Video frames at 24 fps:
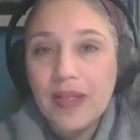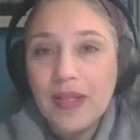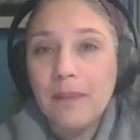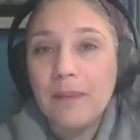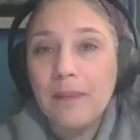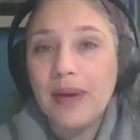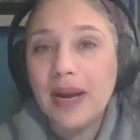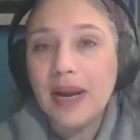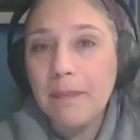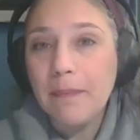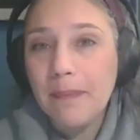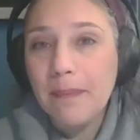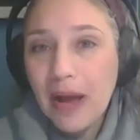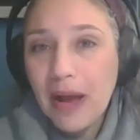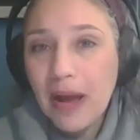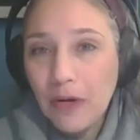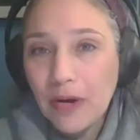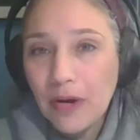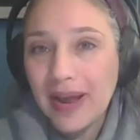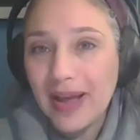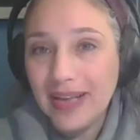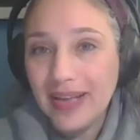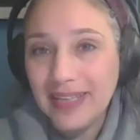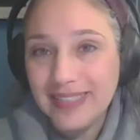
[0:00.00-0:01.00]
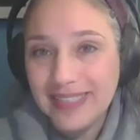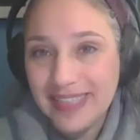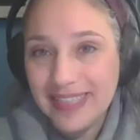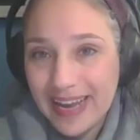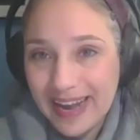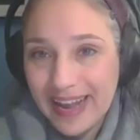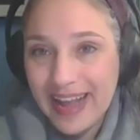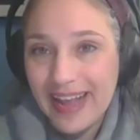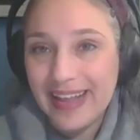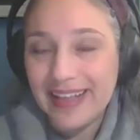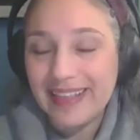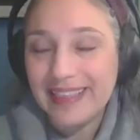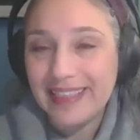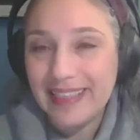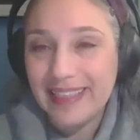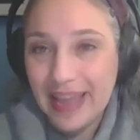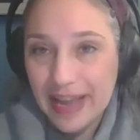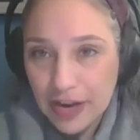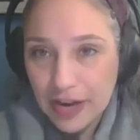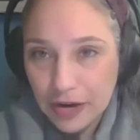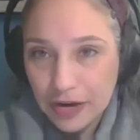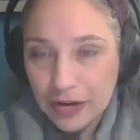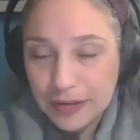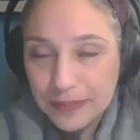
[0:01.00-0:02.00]
But about a decade
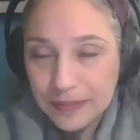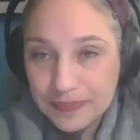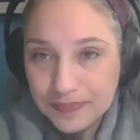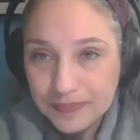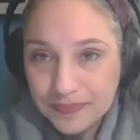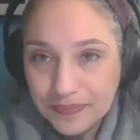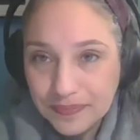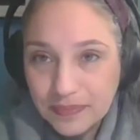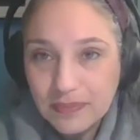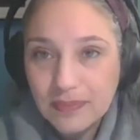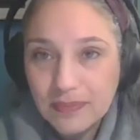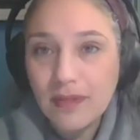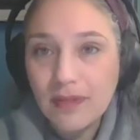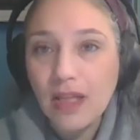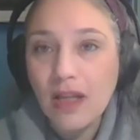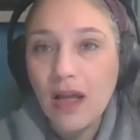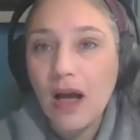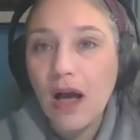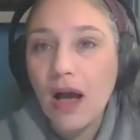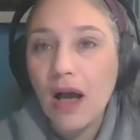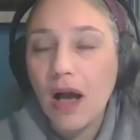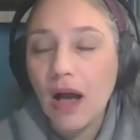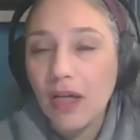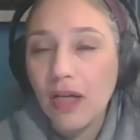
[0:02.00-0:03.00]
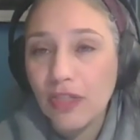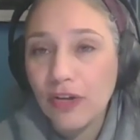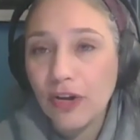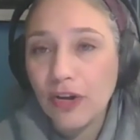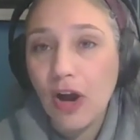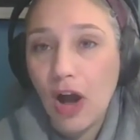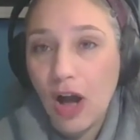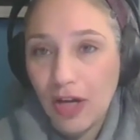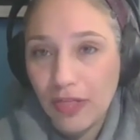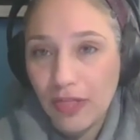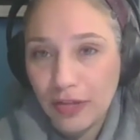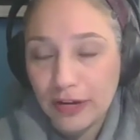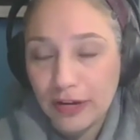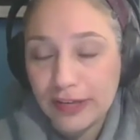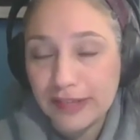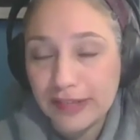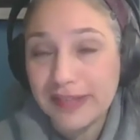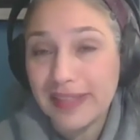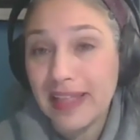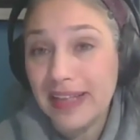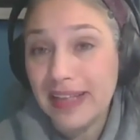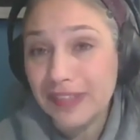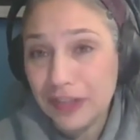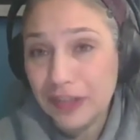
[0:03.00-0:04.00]
later, other
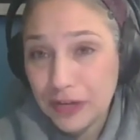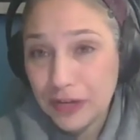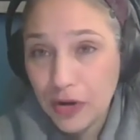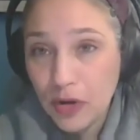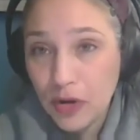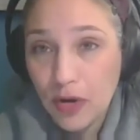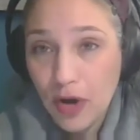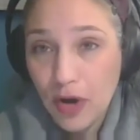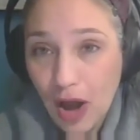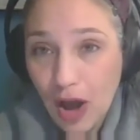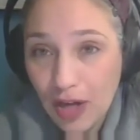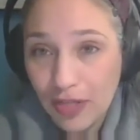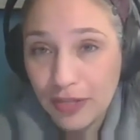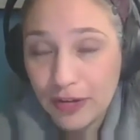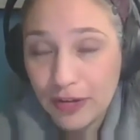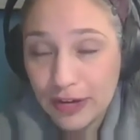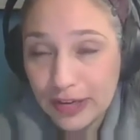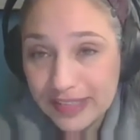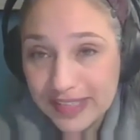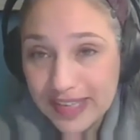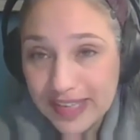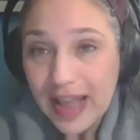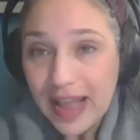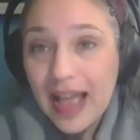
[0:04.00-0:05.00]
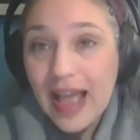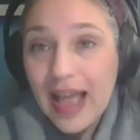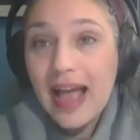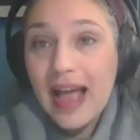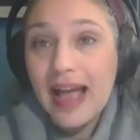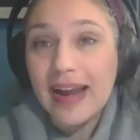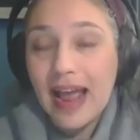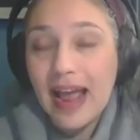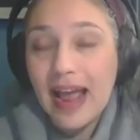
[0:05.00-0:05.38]
authors, lesser known authors, had